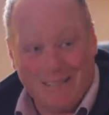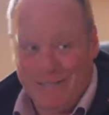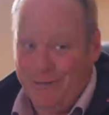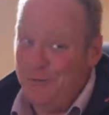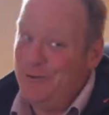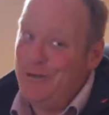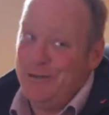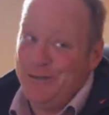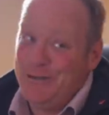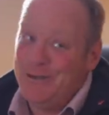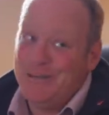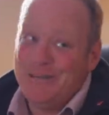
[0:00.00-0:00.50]

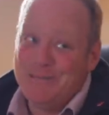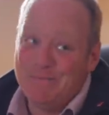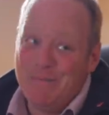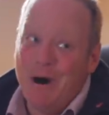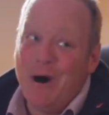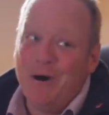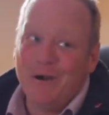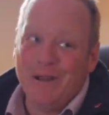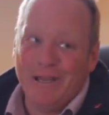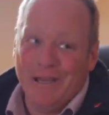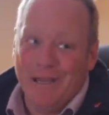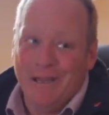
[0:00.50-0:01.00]
actually all you're doing is
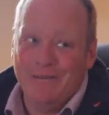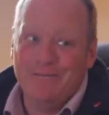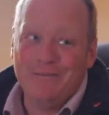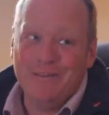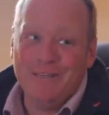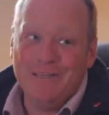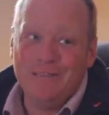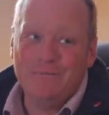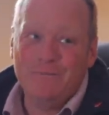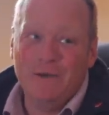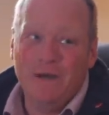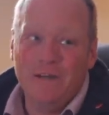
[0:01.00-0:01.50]
marking it
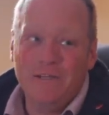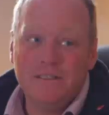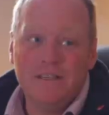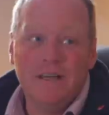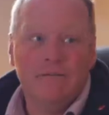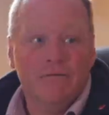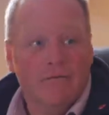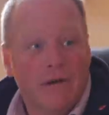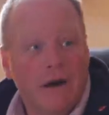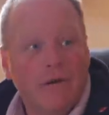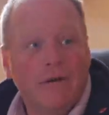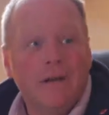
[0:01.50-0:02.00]
for these birds.
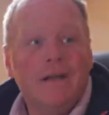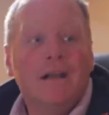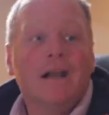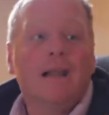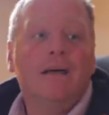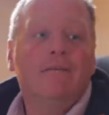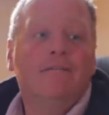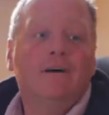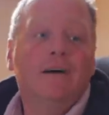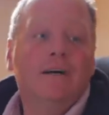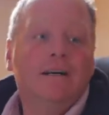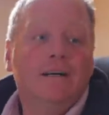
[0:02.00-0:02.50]
They're very
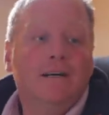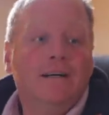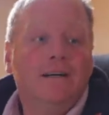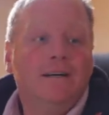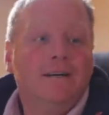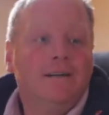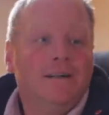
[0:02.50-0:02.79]
clever.